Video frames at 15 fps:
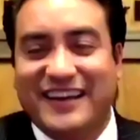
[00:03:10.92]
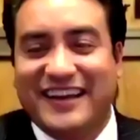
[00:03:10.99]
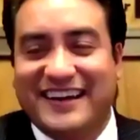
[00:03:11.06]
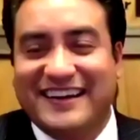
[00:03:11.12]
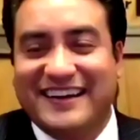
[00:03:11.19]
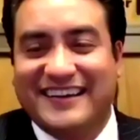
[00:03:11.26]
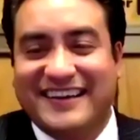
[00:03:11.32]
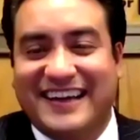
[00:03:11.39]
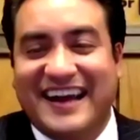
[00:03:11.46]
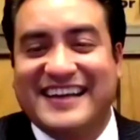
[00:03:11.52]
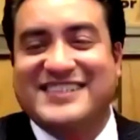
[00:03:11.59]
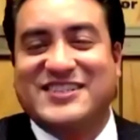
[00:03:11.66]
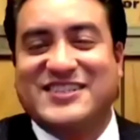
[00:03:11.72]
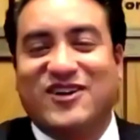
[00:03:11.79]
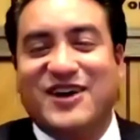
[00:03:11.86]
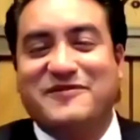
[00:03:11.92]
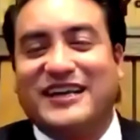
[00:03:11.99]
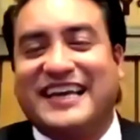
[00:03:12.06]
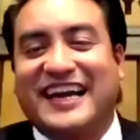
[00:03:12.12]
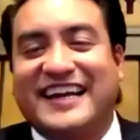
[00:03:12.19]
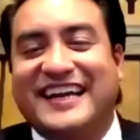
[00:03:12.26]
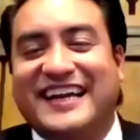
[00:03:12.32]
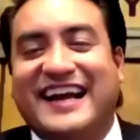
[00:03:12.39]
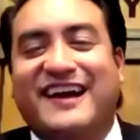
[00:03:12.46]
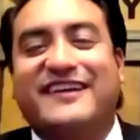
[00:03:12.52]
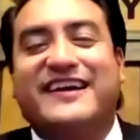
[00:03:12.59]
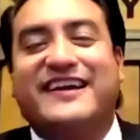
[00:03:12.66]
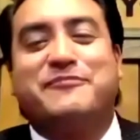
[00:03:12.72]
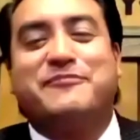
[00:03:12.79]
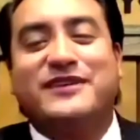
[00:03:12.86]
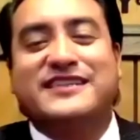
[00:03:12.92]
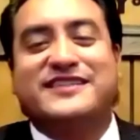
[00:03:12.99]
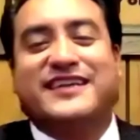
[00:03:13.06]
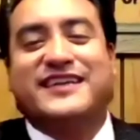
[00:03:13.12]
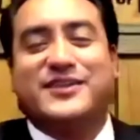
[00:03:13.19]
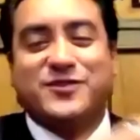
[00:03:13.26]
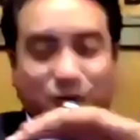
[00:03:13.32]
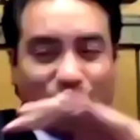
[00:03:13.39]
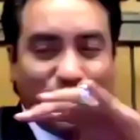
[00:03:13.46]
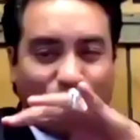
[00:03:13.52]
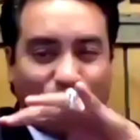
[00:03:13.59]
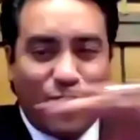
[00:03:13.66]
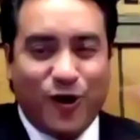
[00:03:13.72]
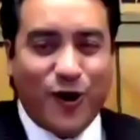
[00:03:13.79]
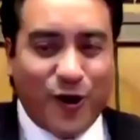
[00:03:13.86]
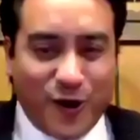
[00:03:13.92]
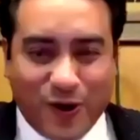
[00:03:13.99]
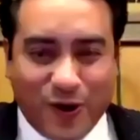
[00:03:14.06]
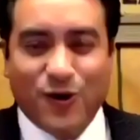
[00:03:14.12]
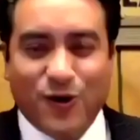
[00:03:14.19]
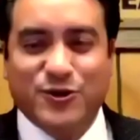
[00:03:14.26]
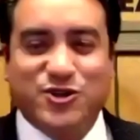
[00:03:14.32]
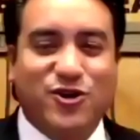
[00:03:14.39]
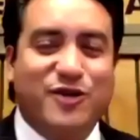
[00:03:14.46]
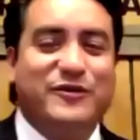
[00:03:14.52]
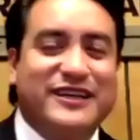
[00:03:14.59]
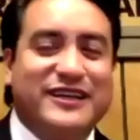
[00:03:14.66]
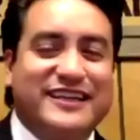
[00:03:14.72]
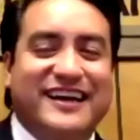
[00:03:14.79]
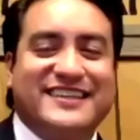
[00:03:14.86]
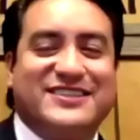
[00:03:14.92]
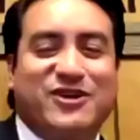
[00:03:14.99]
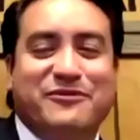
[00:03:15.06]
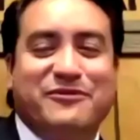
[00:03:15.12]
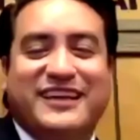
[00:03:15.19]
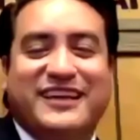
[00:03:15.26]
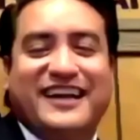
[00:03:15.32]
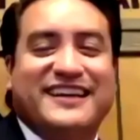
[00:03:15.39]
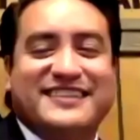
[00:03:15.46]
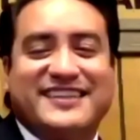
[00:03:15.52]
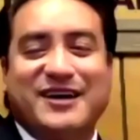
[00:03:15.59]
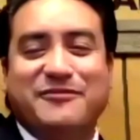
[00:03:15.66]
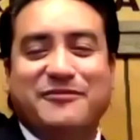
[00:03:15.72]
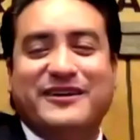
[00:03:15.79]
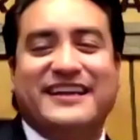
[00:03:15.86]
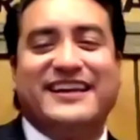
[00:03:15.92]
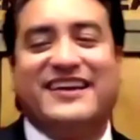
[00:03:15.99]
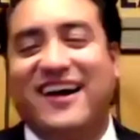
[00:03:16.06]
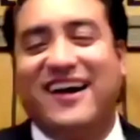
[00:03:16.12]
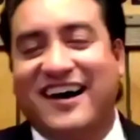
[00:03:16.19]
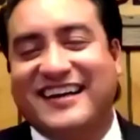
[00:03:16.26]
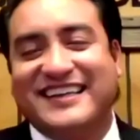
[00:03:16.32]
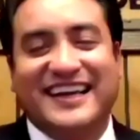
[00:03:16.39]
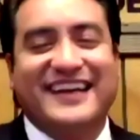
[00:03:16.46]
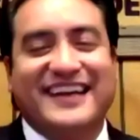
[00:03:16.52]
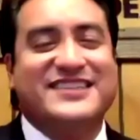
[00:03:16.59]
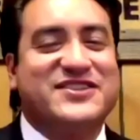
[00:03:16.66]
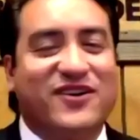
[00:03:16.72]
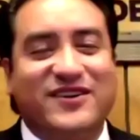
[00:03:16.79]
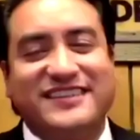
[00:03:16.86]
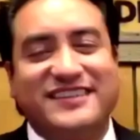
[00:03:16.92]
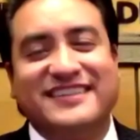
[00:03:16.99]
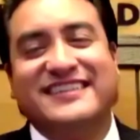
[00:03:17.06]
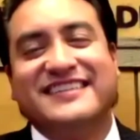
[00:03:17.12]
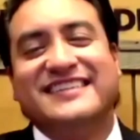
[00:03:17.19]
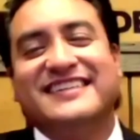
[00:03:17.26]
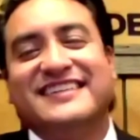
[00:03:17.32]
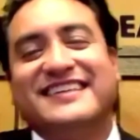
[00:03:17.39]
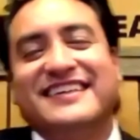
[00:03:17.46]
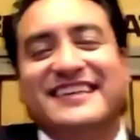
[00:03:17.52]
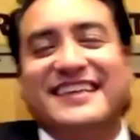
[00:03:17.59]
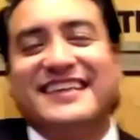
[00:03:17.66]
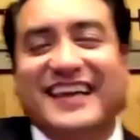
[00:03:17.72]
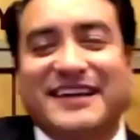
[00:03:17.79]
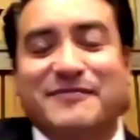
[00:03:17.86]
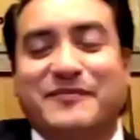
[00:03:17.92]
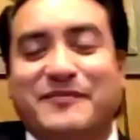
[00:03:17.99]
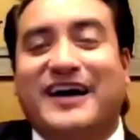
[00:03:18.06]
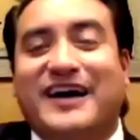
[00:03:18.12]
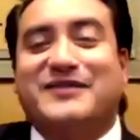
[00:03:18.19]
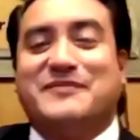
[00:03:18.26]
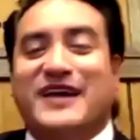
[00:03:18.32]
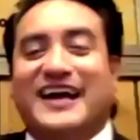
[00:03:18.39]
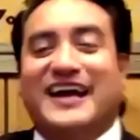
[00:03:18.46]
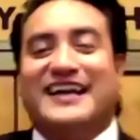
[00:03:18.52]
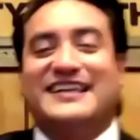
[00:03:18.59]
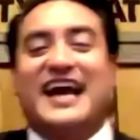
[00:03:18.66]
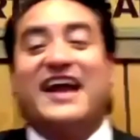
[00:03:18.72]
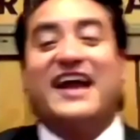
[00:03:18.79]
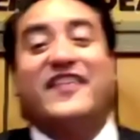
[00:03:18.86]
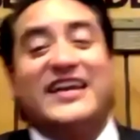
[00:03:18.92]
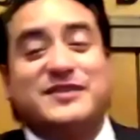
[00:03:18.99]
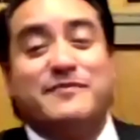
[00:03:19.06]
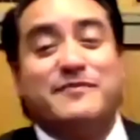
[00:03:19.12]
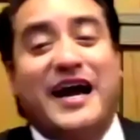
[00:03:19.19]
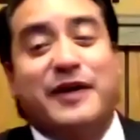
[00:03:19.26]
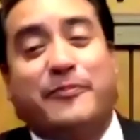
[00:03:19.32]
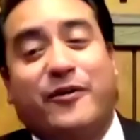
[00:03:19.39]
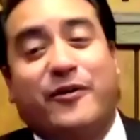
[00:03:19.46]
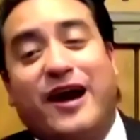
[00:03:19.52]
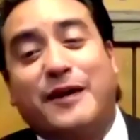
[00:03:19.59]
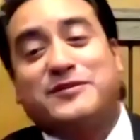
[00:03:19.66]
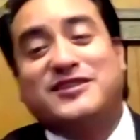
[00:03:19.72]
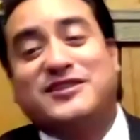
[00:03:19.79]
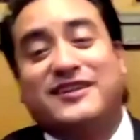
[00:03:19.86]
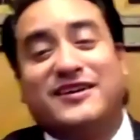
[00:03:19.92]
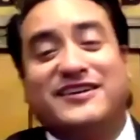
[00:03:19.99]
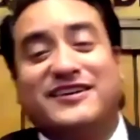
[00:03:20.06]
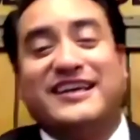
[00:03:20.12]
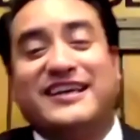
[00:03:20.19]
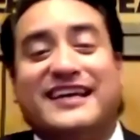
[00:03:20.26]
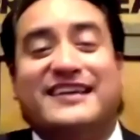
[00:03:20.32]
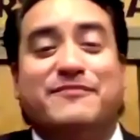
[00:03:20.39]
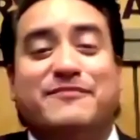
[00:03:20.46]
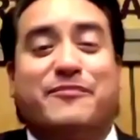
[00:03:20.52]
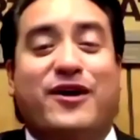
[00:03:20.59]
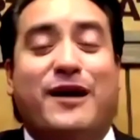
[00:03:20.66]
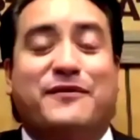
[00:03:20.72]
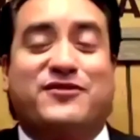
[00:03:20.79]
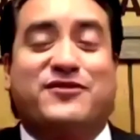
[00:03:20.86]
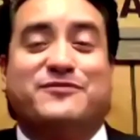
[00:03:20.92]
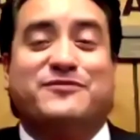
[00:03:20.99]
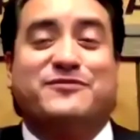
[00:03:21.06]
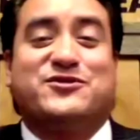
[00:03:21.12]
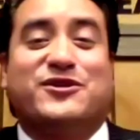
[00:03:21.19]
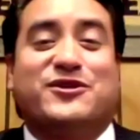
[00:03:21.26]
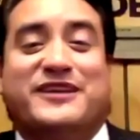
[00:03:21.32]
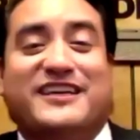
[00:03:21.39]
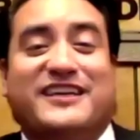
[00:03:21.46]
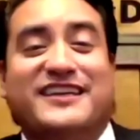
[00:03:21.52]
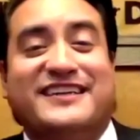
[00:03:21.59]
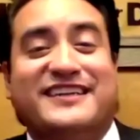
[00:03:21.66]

Yes, Troy McKinney. Aaron Epley says, "Woo!" Troy McKinney's coming in on it. Yeah, Jordan, kicking butt, man, and that's mad props. You're getting props from Troy McKinney.